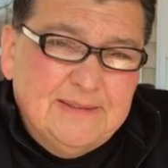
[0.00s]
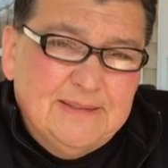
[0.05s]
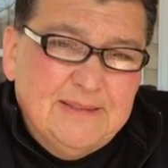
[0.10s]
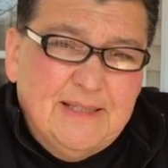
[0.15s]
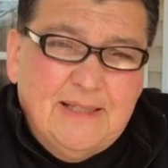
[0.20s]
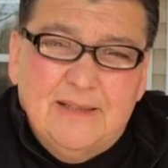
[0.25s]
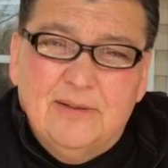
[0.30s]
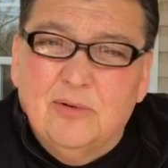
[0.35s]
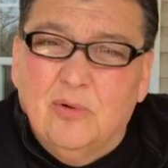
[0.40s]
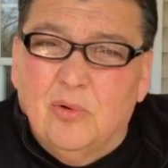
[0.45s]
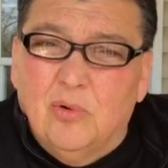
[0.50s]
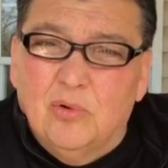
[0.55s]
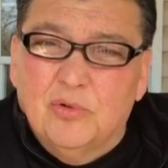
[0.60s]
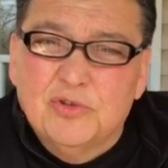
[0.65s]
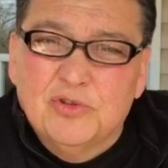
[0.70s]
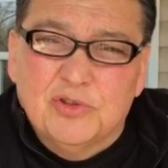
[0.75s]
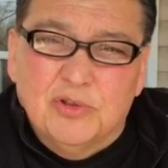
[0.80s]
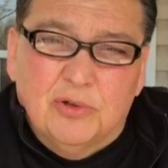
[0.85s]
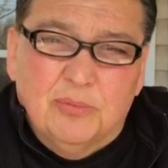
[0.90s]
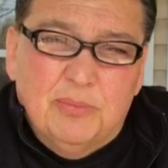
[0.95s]
that old
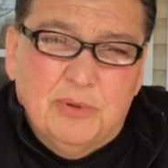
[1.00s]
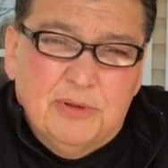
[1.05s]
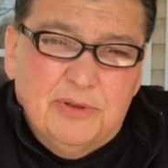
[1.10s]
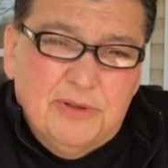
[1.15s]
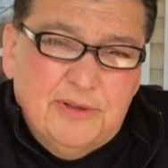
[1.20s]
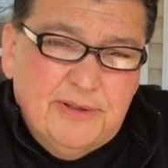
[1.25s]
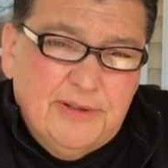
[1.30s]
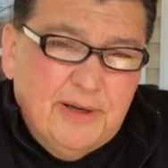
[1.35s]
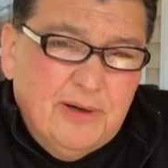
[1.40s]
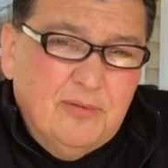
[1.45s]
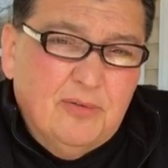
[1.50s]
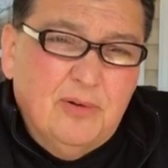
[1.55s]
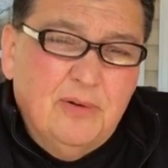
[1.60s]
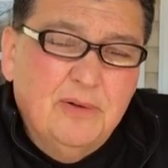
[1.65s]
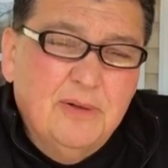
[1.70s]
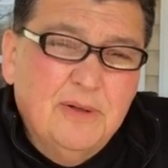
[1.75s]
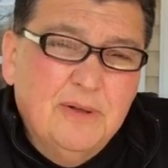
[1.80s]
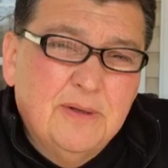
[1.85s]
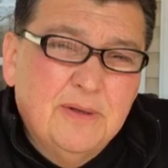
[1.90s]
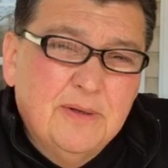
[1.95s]
serpent, the devil,
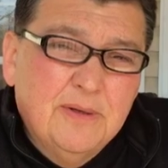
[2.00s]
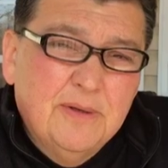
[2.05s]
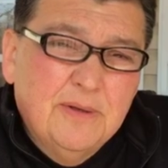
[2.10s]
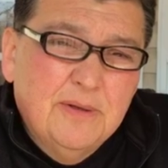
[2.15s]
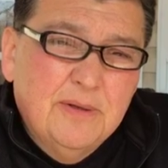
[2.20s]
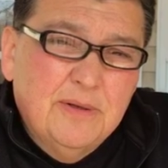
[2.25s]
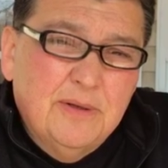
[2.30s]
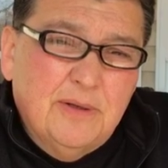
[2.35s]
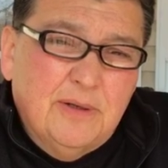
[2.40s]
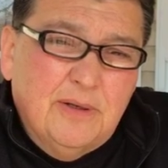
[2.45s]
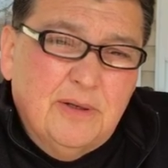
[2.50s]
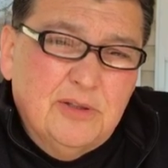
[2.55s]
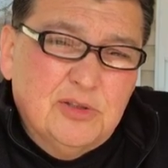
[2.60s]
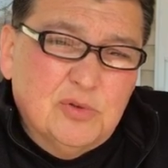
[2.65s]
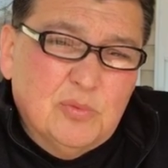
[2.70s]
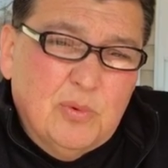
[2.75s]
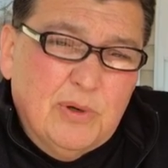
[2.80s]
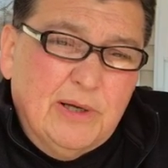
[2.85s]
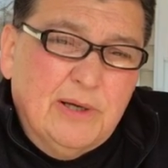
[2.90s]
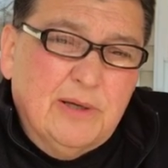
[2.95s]
and
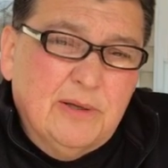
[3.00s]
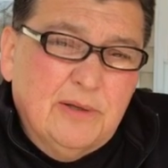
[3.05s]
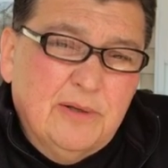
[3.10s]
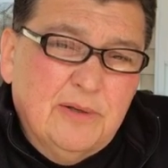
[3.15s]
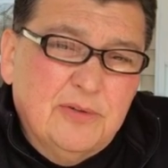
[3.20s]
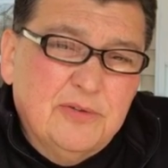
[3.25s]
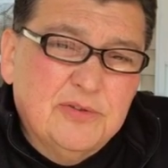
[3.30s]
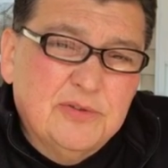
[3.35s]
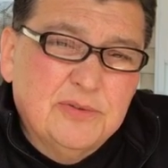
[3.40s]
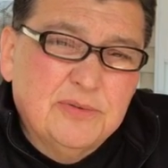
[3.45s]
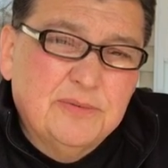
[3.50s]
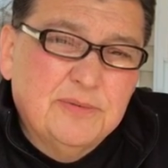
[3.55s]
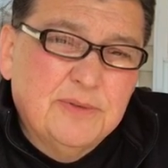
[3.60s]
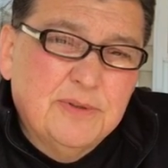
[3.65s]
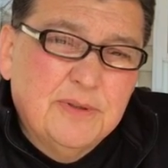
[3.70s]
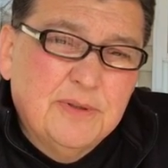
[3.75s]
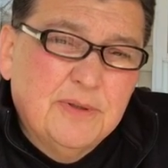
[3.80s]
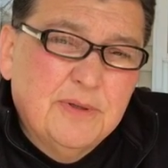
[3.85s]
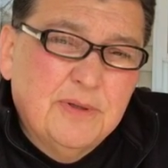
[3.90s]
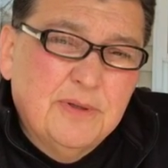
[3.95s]
his wickedness
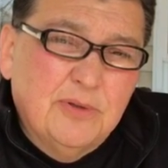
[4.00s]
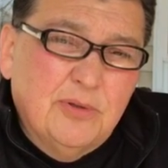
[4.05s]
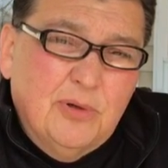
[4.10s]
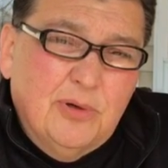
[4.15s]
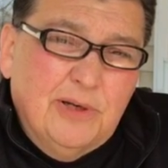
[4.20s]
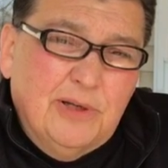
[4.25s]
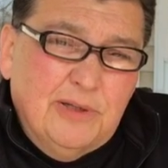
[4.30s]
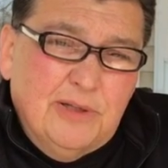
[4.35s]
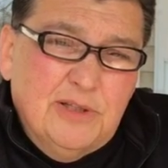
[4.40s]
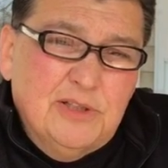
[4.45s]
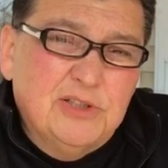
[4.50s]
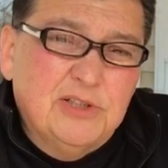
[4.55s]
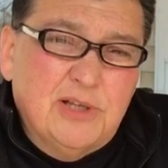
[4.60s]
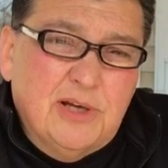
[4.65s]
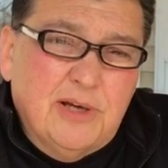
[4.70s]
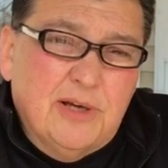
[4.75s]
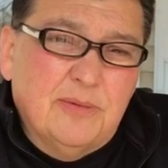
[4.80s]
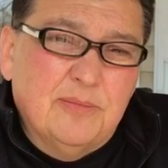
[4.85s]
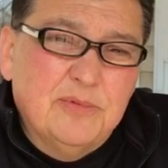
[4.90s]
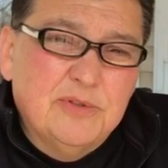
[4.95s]
during these
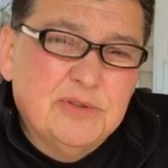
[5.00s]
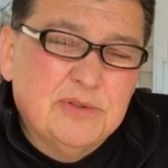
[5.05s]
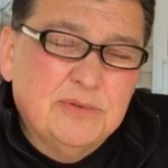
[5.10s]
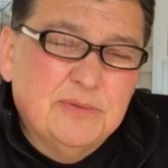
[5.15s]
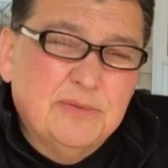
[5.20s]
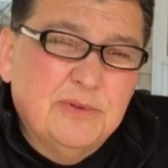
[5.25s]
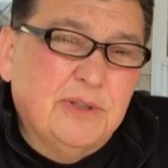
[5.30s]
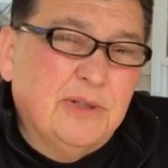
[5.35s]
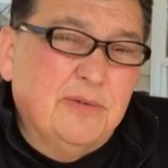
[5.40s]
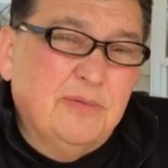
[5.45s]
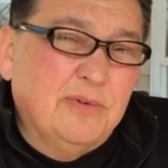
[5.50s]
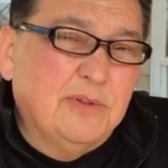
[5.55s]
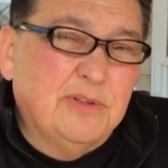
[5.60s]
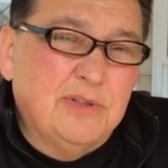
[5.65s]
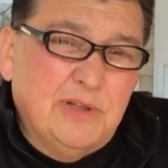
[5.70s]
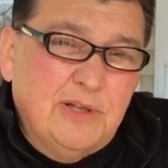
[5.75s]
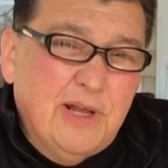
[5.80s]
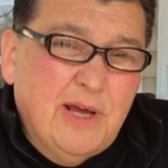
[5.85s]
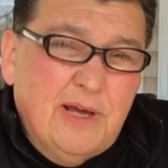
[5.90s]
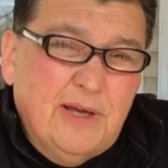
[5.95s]
times. Even
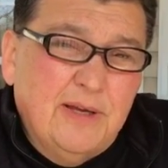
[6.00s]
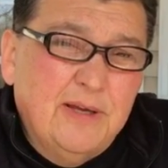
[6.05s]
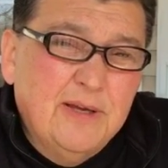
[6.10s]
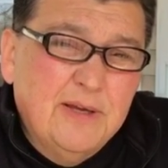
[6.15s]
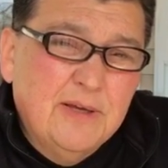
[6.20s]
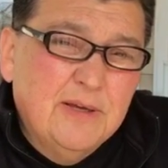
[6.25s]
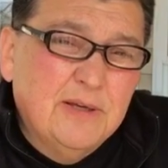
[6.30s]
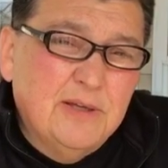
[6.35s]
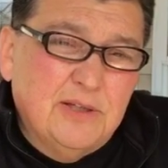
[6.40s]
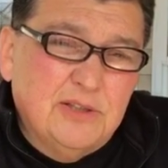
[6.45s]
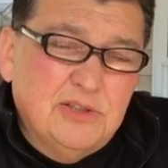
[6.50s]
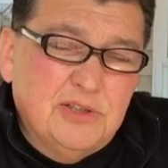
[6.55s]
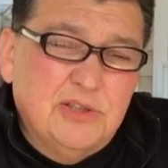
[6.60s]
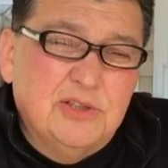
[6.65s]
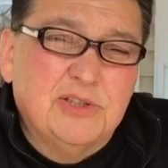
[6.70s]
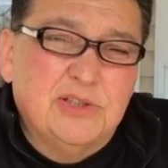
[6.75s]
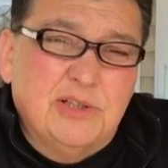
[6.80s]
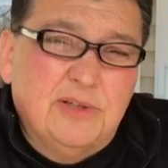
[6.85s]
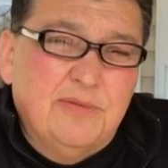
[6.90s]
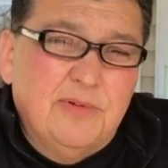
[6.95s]
today, he's
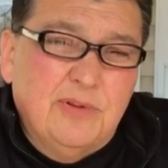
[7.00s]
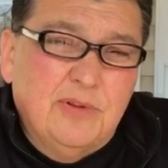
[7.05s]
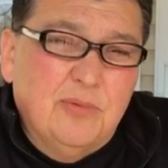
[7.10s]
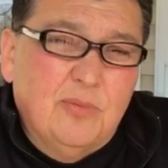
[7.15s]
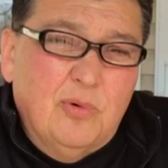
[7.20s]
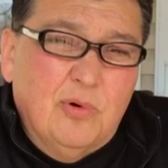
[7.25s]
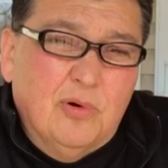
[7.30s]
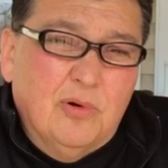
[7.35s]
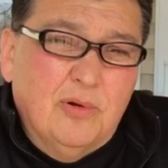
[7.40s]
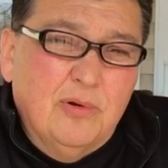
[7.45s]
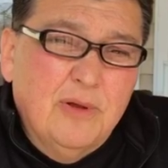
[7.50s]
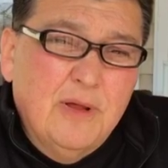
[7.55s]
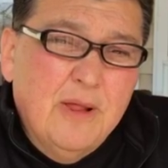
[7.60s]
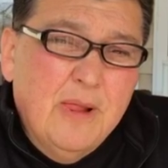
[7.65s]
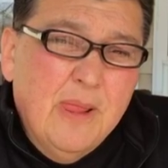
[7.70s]
deceiving the world.